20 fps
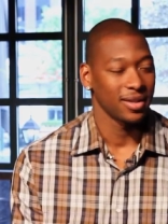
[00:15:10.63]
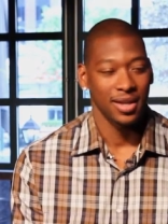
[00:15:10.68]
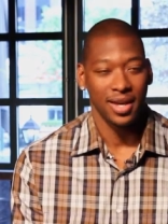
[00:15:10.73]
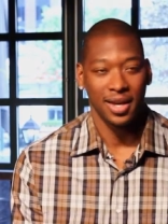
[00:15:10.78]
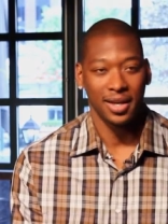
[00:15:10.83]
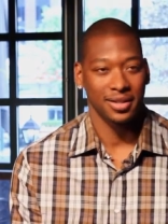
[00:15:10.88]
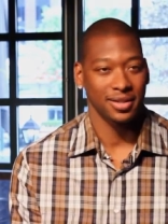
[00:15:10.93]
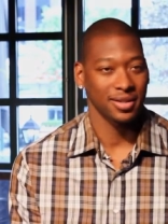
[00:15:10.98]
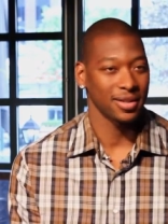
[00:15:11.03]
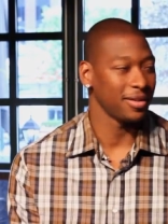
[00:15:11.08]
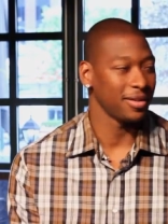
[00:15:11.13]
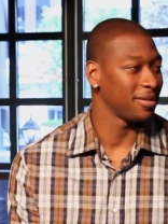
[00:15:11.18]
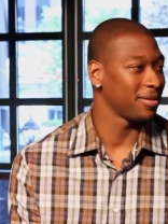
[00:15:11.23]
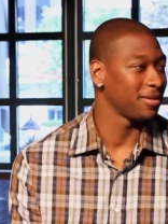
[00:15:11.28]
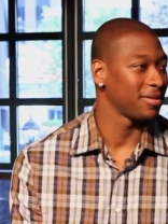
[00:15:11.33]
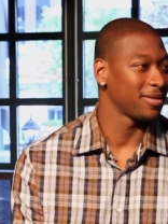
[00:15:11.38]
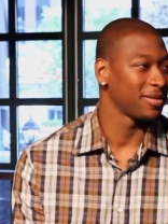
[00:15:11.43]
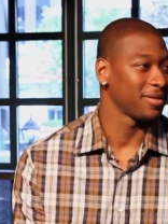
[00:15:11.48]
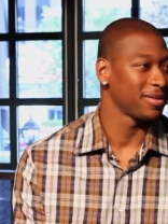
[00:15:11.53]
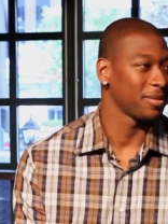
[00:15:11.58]
actually
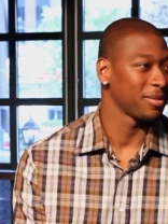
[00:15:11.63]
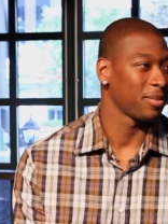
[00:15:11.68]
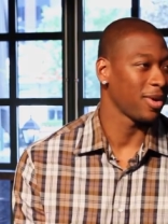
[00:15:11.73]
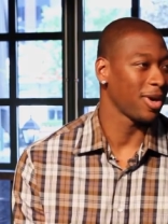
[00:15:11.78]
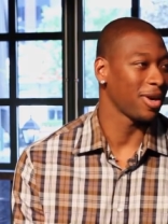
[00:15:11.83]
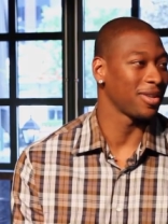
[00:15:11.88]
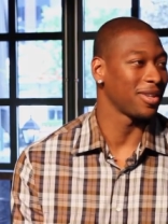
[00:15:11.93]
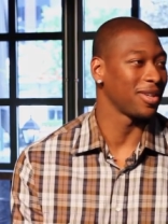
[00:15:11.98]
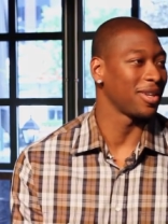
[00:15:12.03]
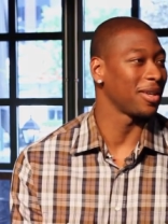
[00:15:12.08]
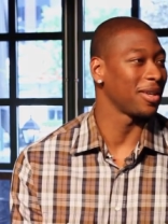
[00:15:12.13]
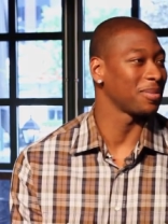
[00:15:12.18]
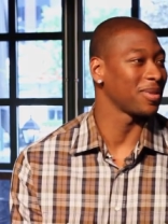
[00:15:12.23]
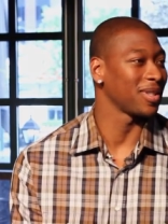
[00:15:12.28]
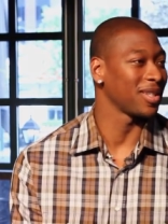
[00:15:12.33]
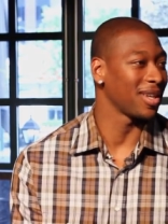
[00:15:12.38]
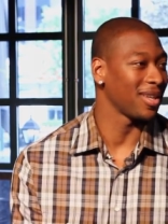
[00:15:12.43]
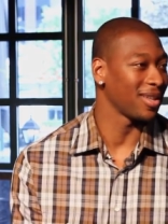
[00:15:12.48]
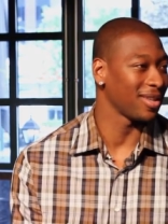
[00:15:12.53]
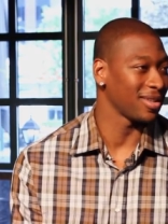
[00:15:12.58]
partnered up
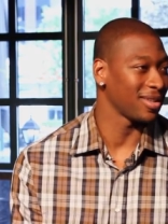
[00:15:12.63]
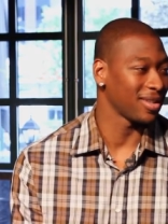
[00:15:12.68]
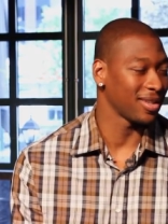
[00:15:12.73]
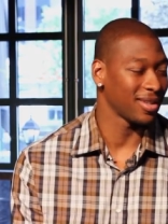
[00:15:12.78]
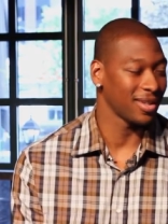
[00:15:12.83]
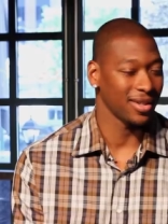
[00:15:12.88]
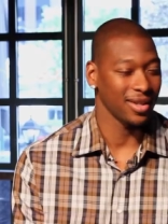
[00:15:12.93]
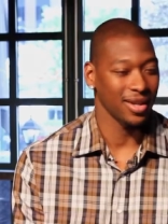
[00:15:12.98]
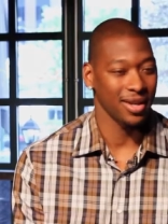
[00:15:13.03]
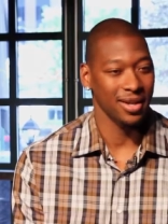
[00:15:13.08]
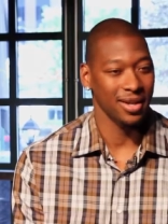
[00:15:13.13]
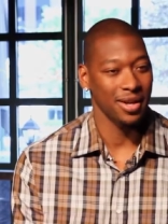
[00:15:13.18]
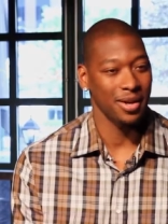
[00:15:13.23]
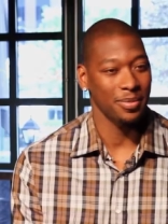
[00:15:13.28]
together and had an